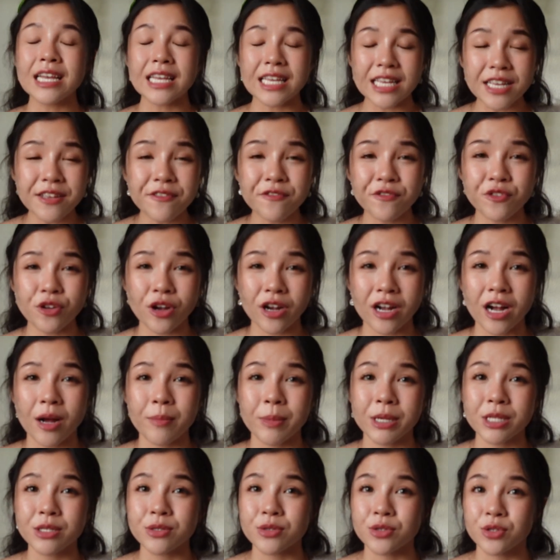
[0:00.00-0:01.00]
If you're
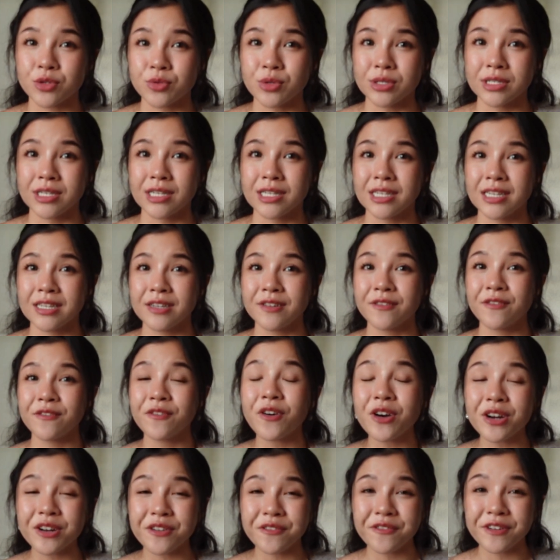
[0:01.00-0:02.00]
coming to Switzerland
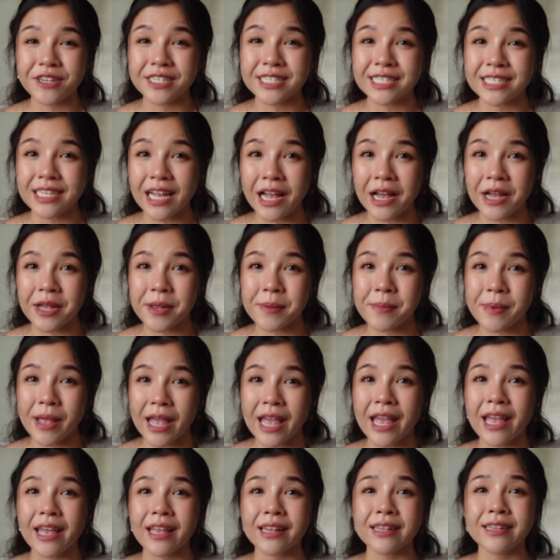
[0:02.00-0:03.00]
for the first time
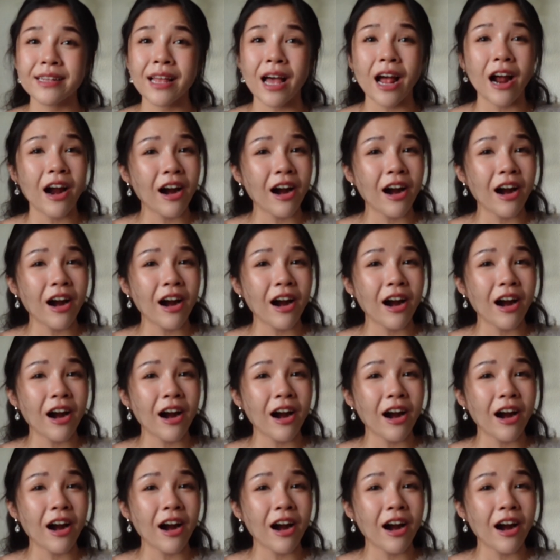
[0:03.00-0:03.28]
and